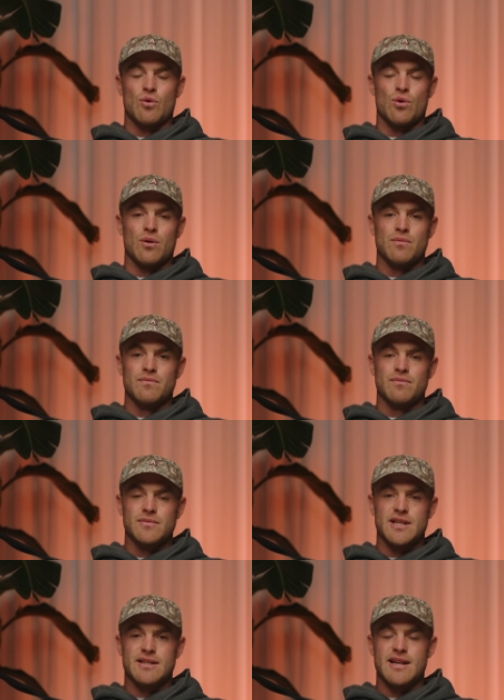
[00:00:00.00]
more
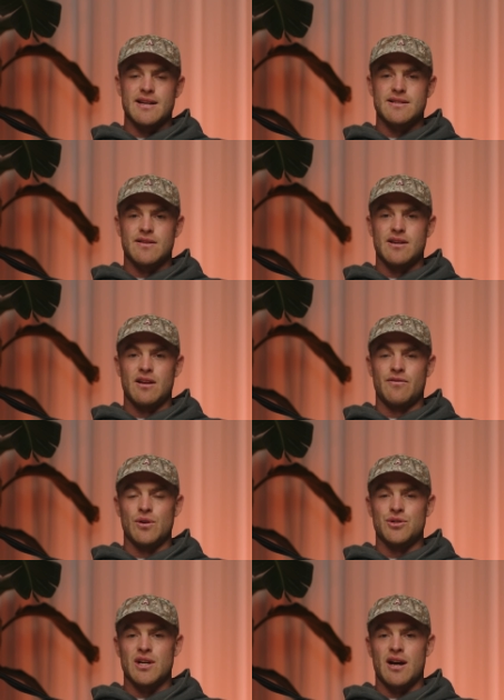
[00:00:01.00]
success in the near
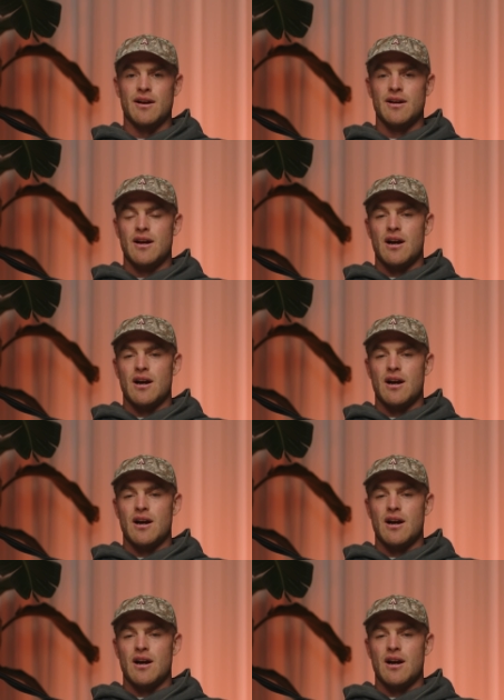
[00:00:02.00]
future.